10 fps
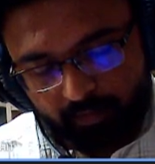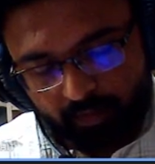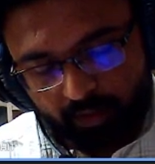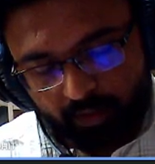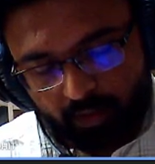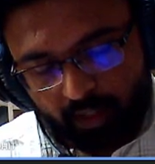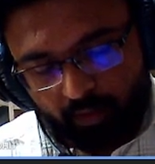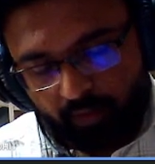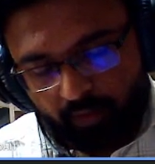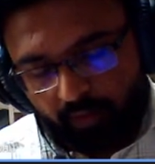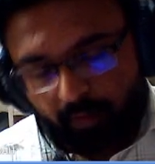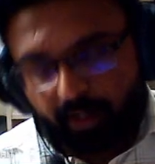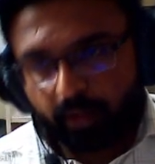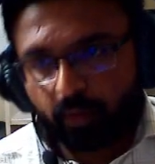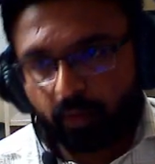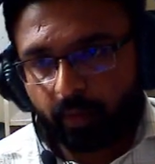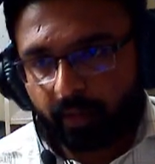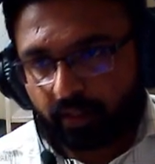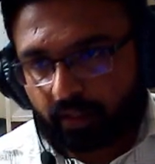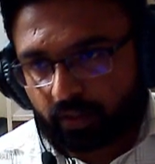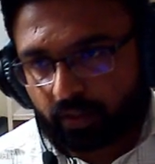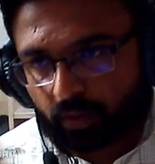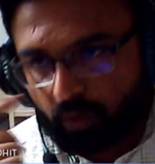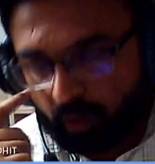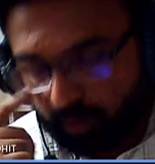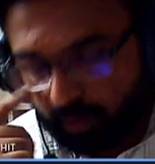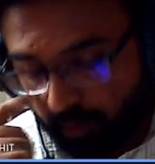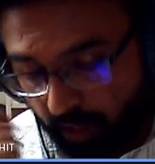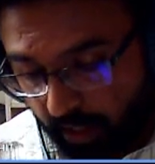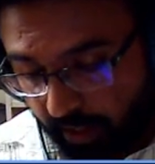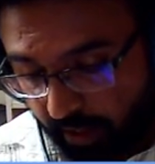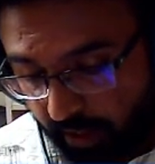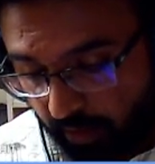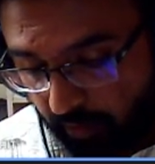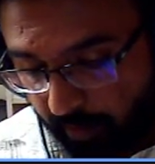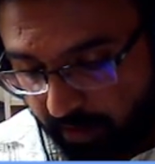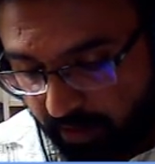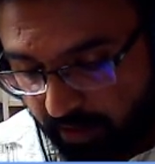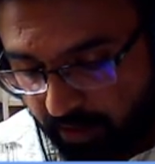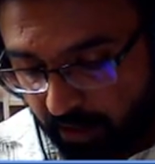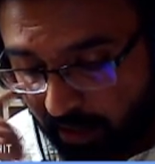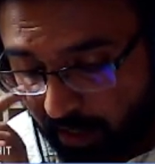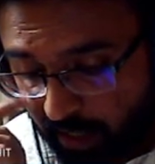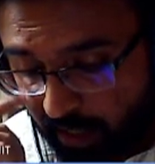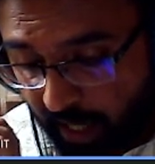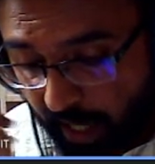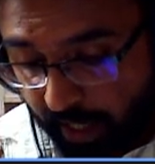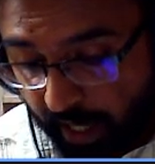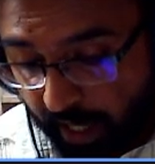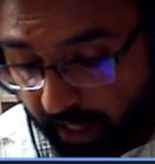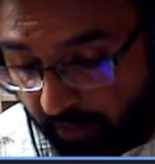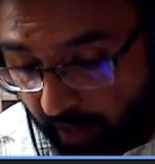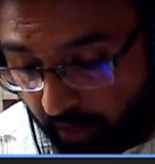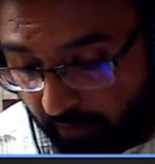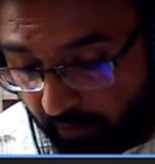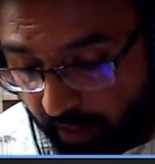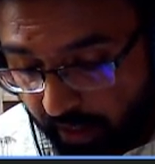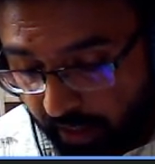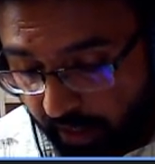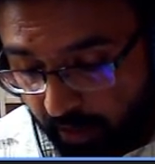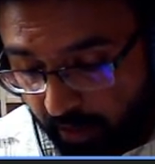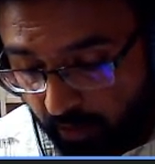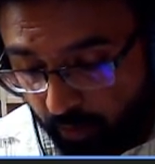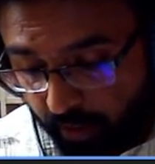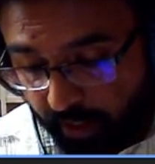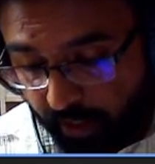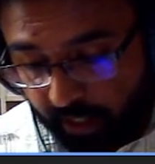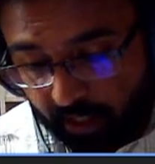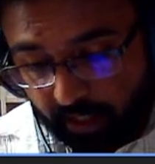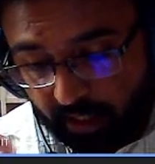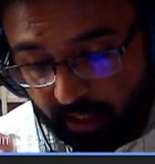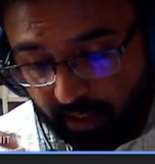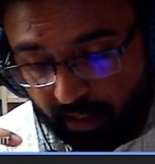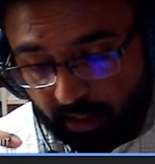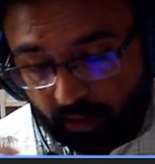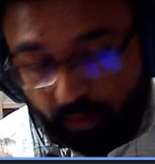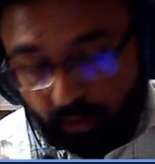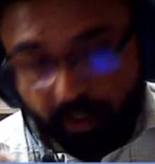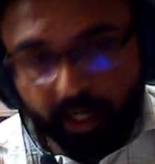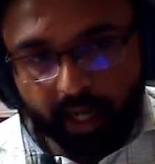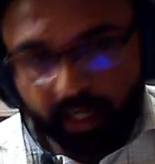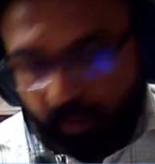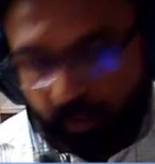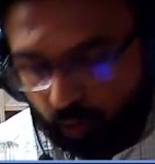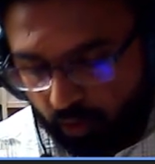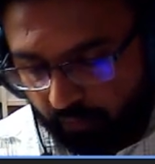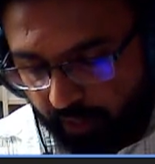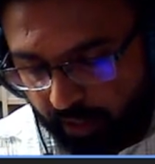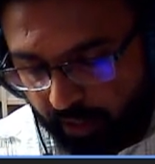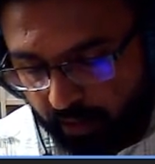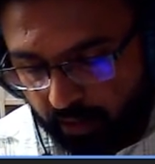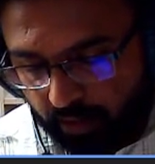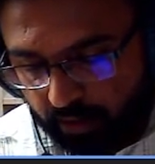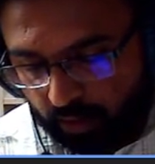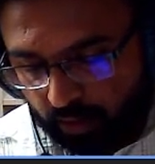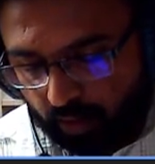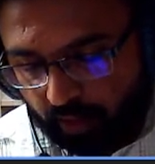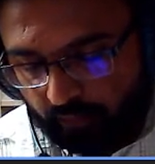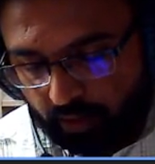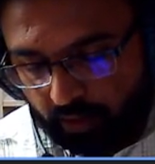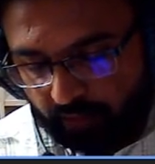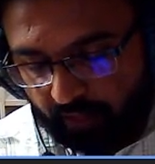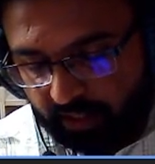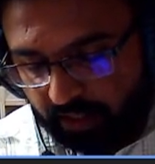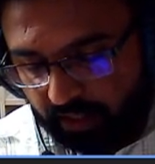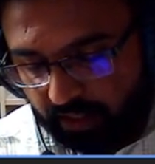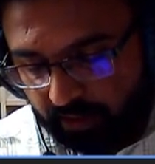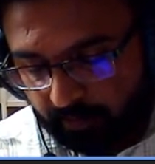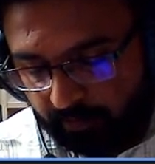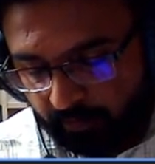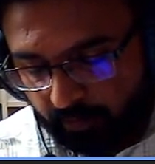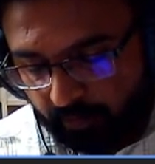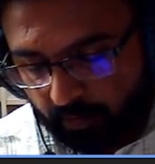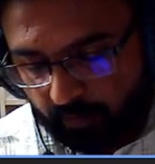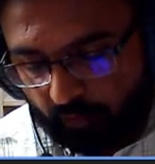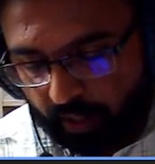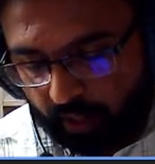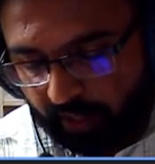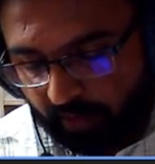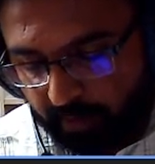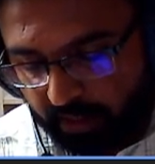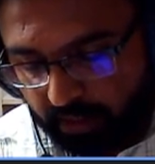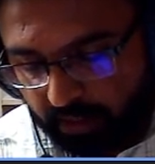to convert from liquid to vapor is what we call latent heat of vaporization. And a higher value of latent heat would indicate that you need higher amount of heat is required for the phase change for a given pressure.